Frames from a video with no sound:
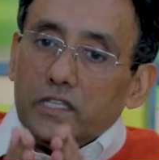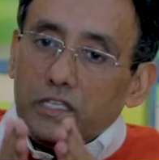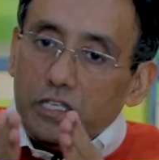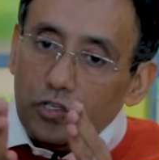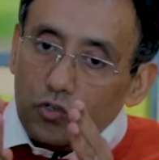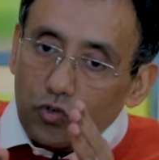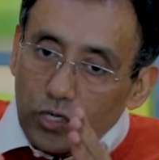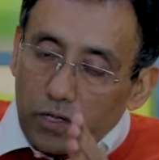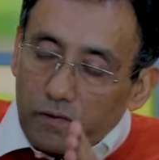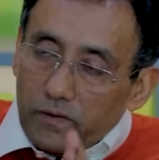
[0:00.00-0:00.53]
They
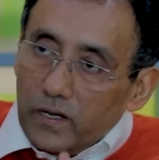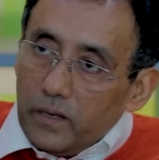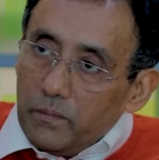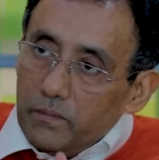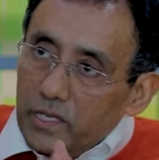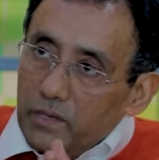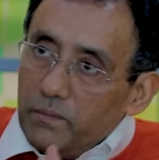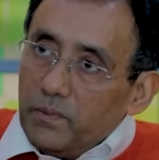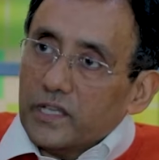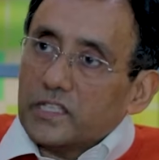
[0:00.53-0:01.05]
need to
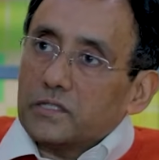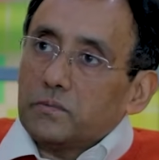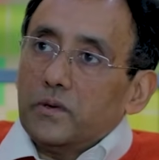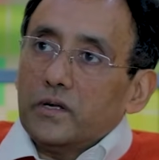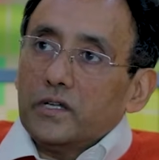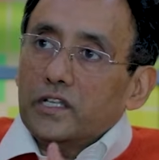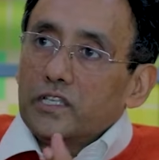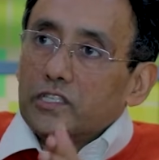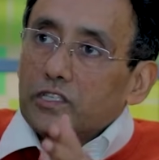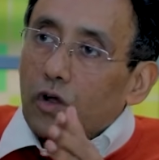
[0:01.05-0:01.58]
develop deep
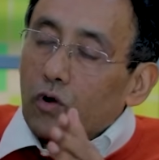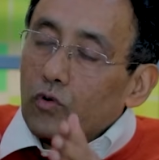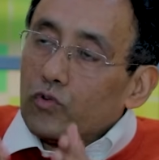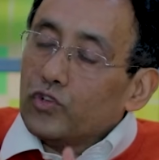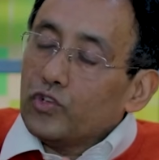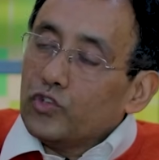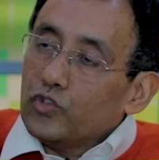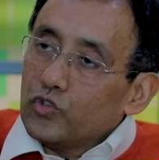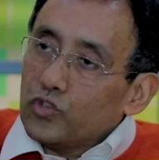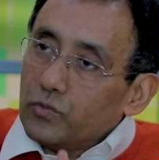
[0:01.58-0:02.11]
expertise how
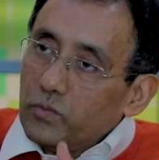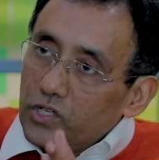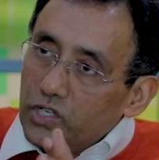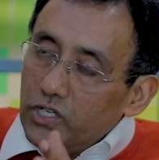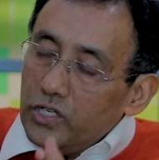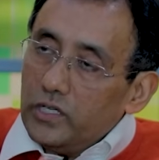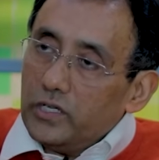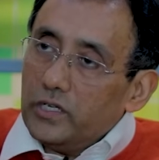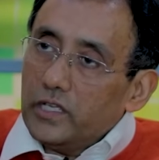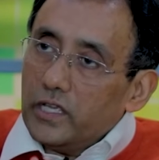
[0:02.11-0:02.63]
to use
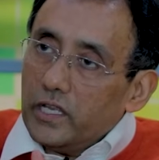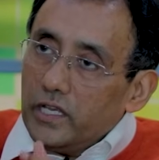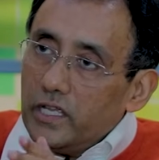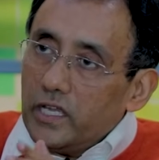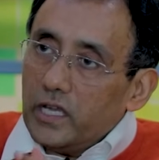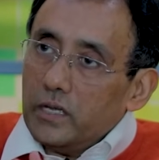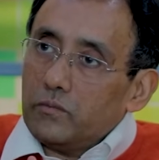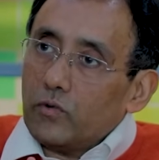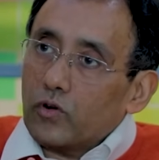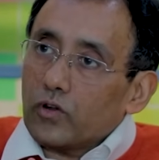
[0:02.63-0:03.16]
machine learning and
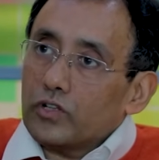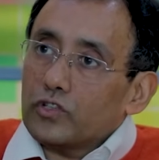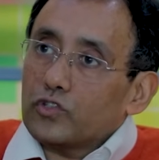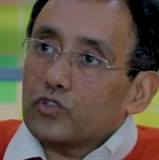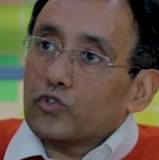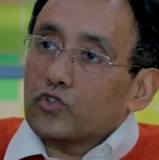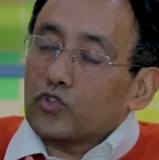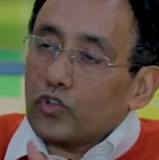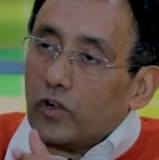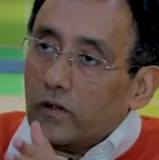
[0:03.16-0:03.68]
AI models
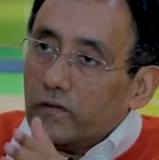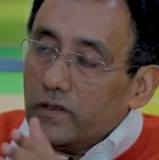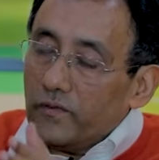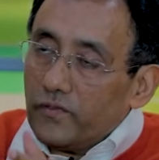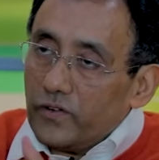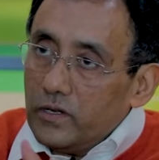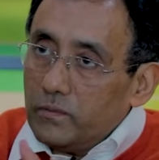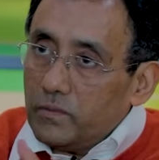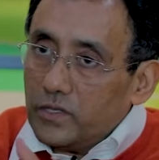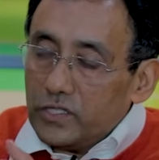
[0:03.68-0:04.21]
to solve
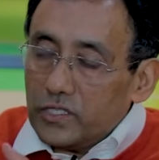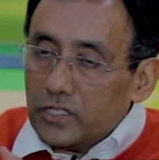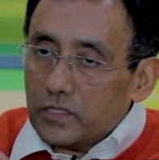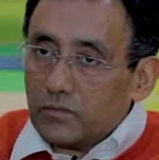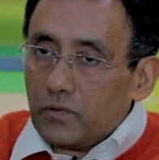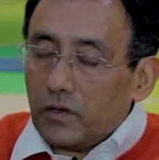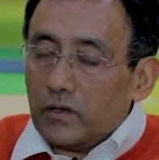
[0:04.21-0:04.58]
different business